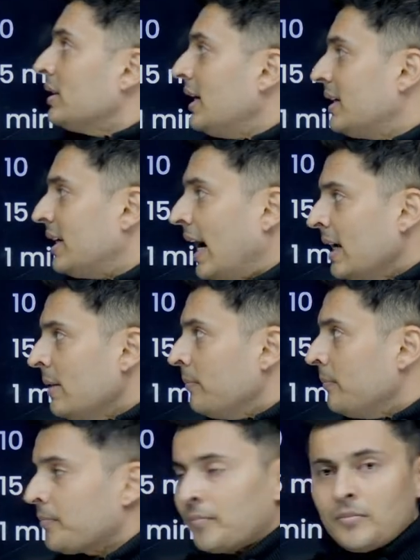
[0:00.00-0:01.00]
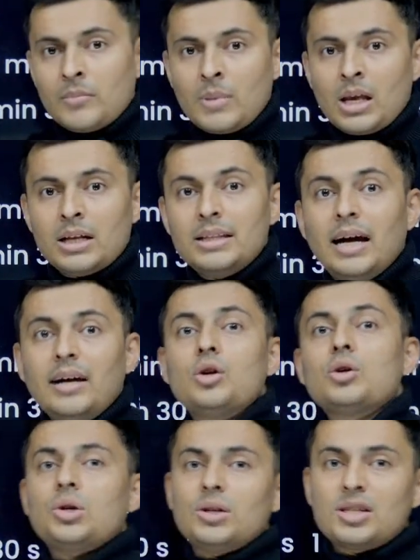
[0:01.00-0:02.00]
the time that
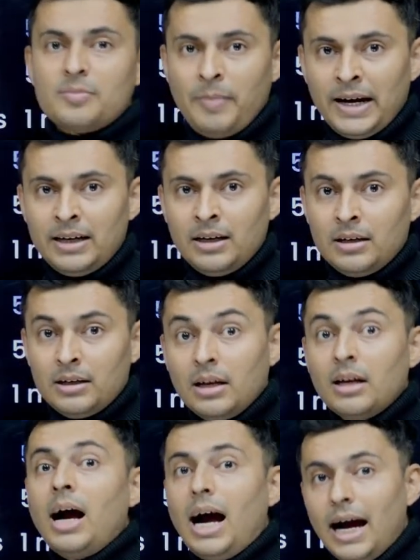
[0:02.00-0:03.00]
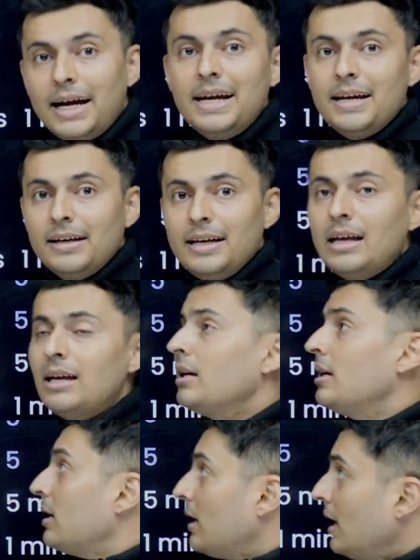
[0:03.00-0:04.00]
you should spend ideally
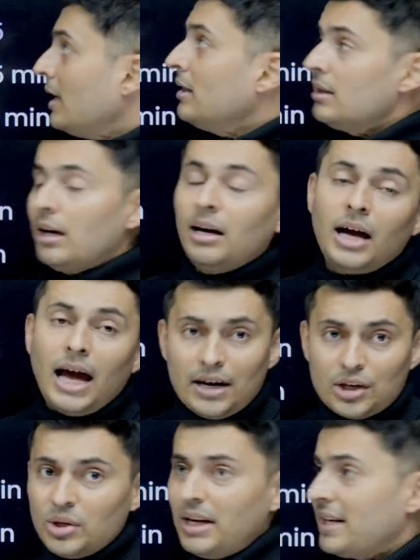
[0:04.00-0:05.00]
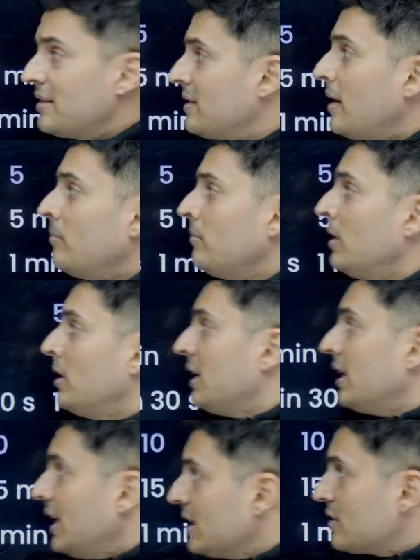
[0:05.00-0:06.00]
in the actual exam
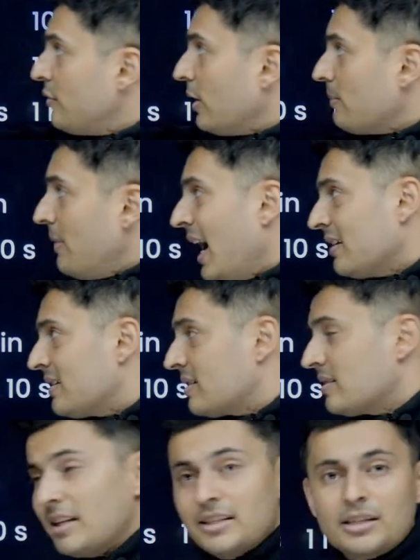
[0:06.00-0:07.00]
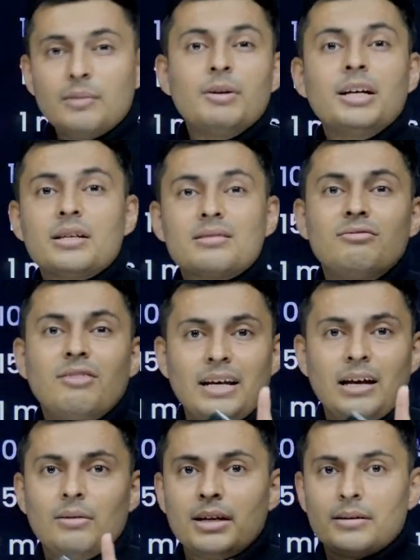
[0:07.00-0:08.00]
is for maths 60 minutes, 1
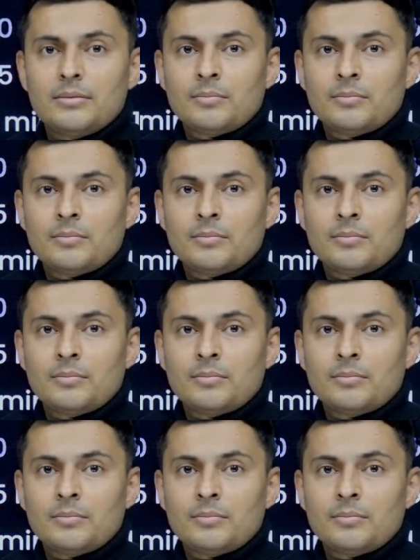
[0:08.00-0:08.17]
hour.